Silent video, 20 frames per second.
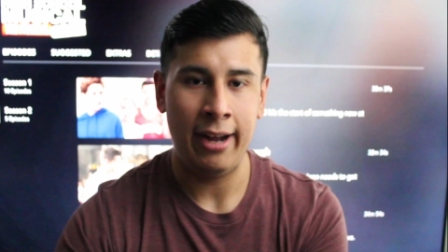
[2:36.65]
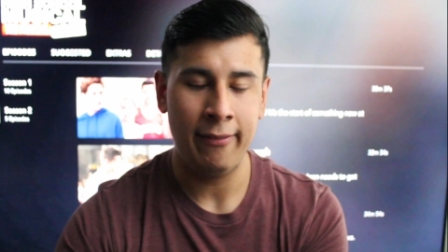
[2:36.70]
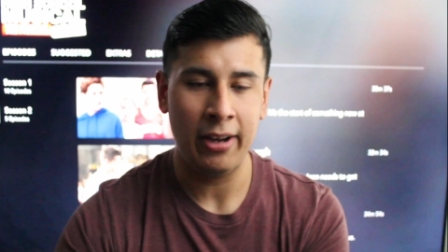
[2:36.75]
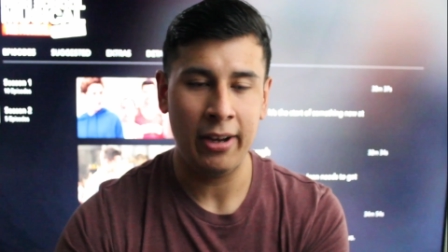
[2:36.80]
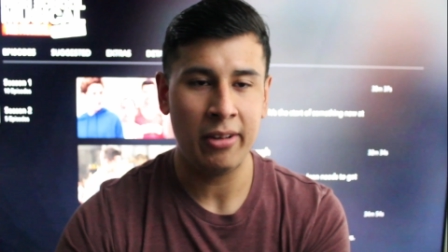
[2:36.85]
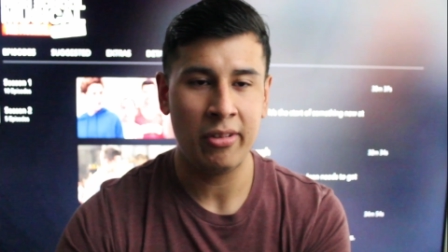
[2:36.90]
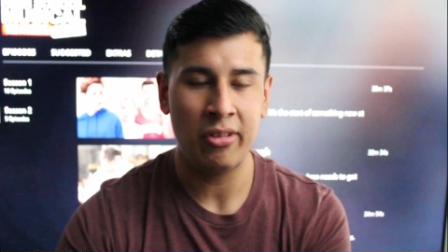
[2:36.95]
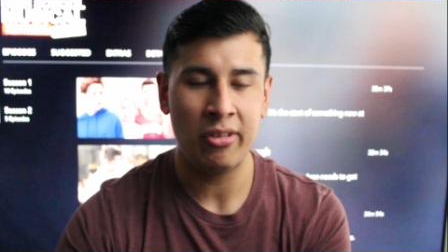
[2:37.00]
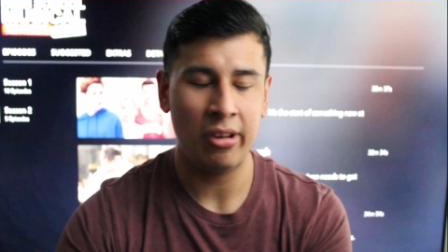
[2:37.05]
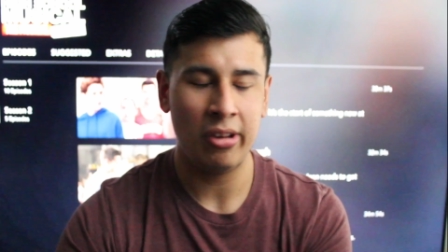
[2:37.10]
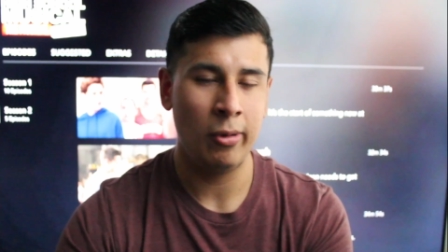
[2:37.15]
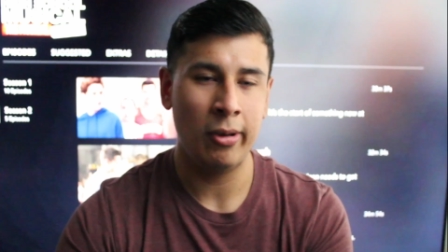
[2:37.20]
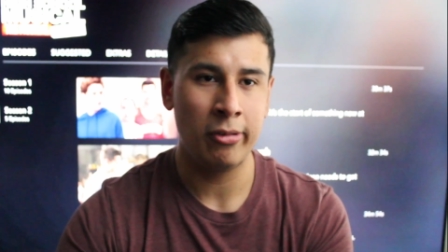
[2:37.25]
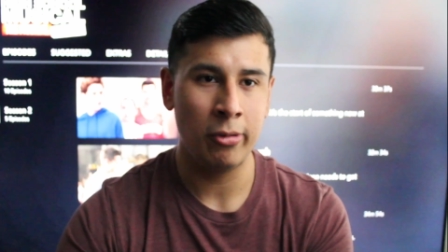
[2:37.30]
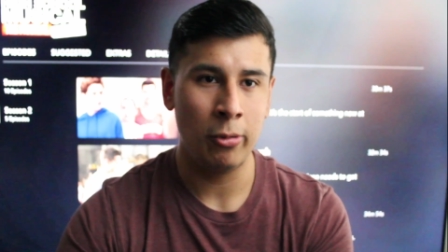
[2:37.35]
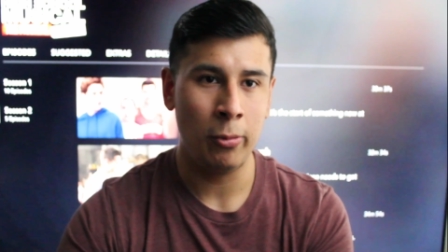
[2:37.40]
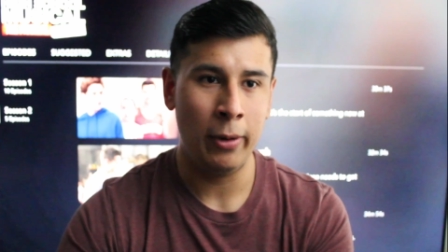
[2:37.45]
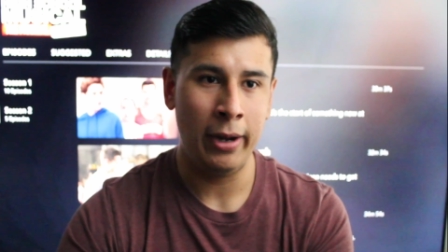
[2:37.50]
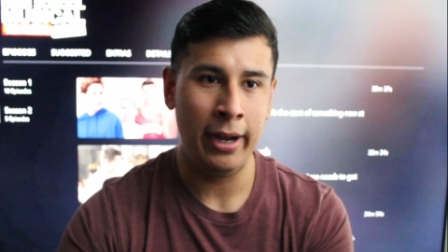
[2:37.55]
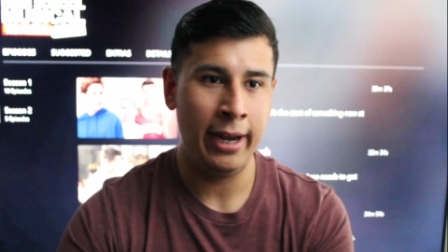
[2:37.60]
like six weeks
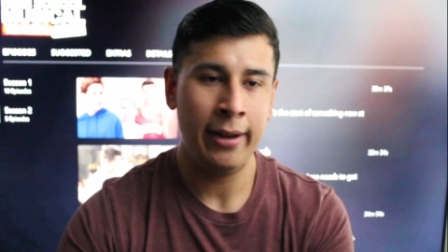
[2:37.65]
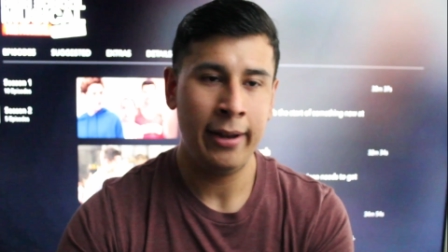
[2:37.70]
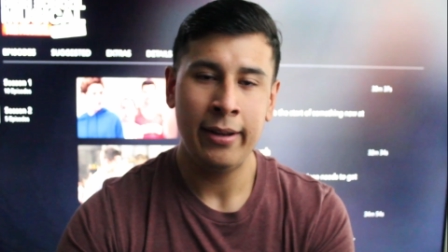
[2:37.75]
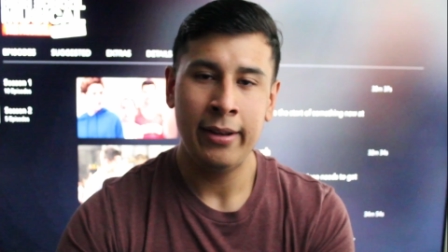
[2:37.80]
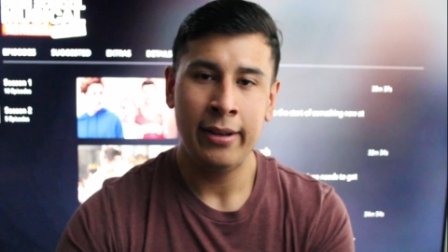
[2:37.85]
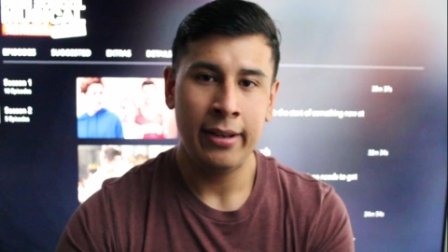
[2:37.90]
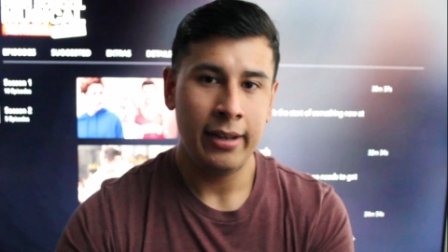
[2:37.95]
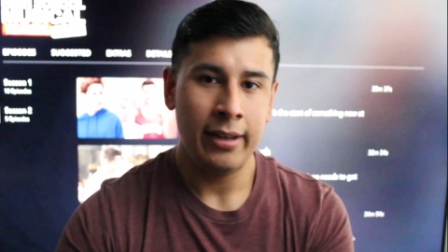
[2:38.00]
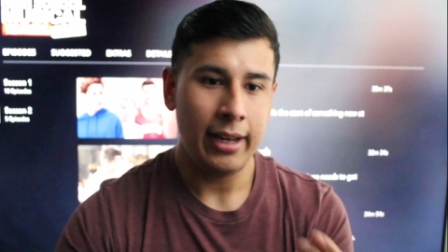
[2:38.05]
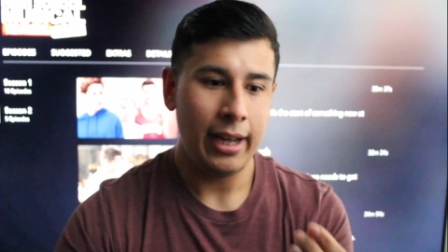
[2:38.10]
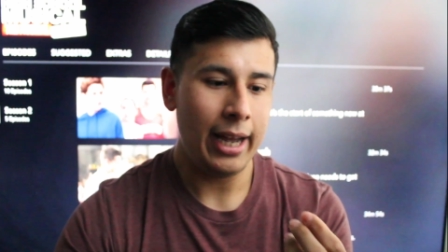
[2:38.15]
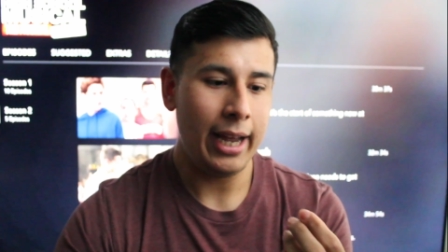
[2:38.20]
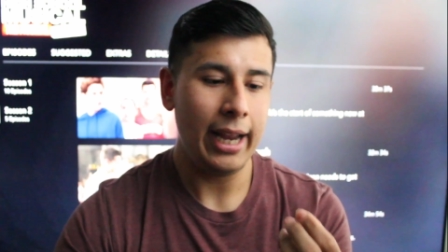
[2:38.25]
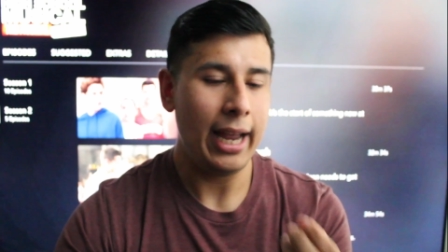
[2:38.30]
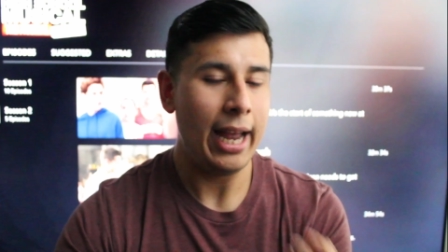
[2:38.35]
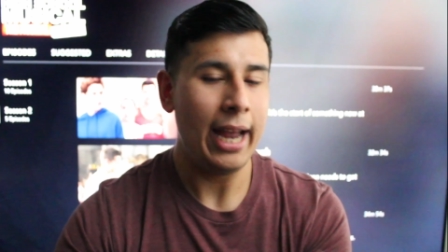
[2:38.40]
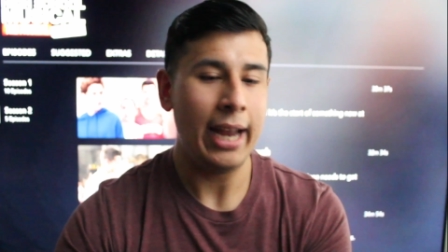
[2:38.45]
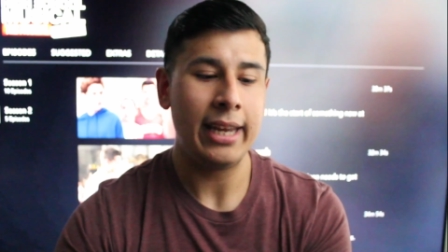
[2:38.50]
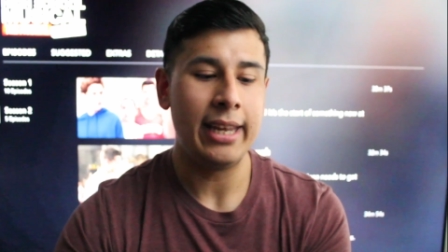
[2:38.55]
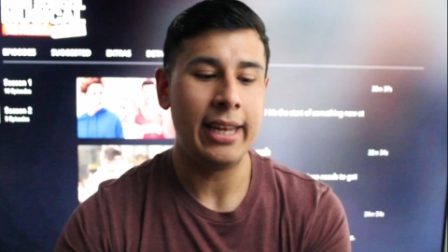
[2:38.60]
away.
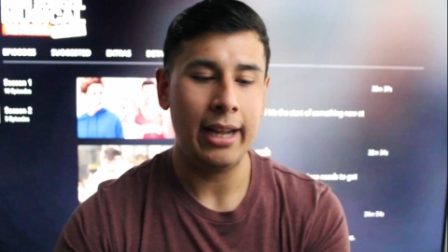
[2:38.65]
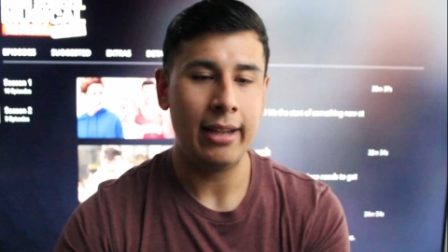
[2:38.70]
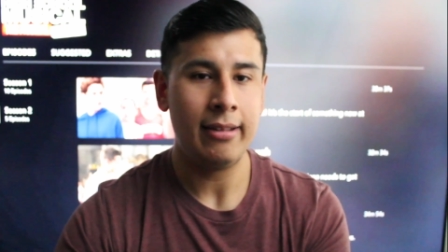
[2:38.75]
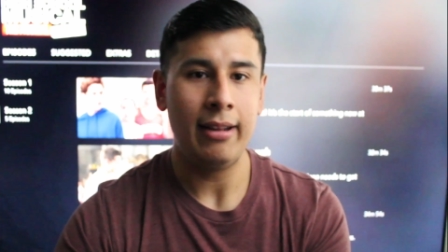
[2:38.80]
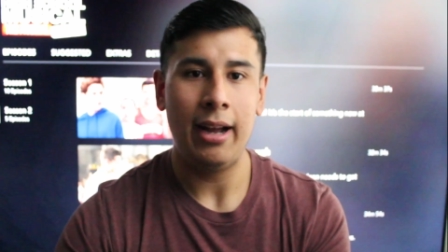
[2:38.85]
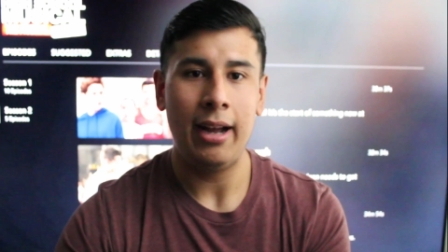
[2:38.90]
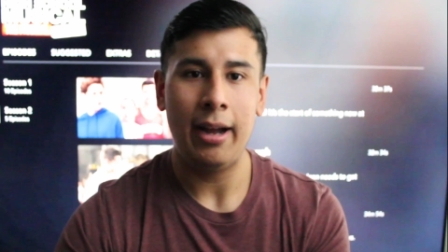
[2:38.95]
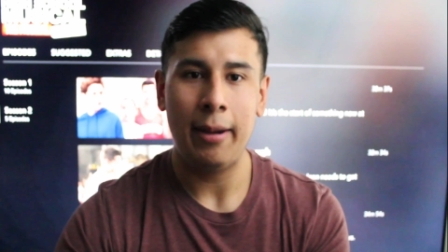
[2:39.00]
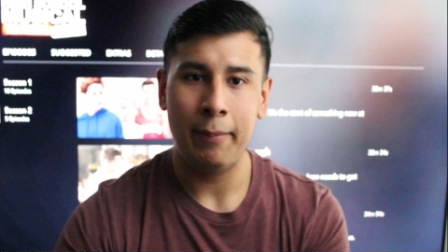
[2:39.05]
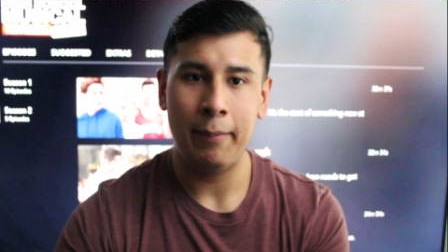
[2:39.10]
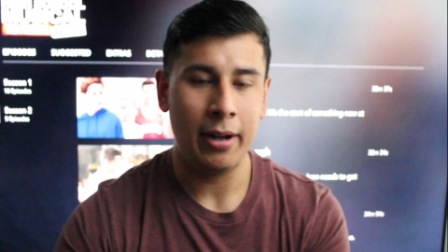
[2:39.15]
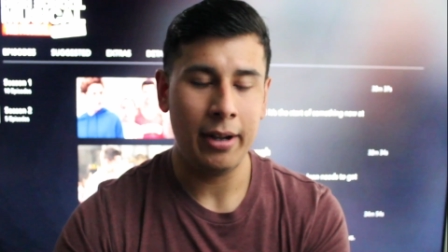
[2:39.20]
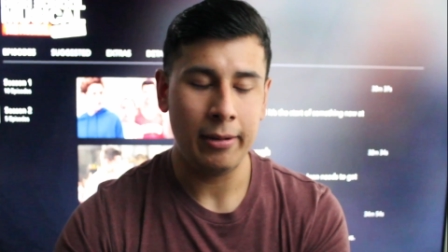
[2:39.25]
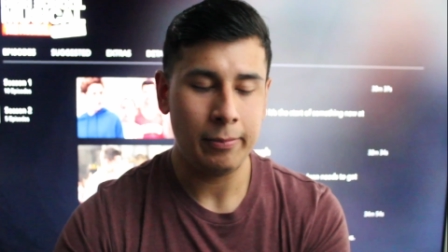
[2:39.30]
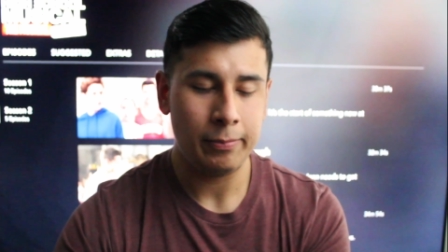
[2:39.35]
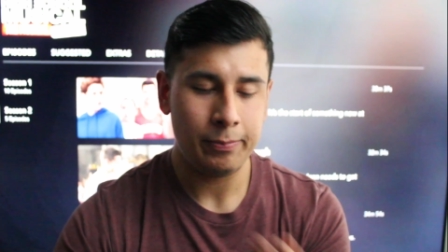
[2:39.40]
I, I get that, but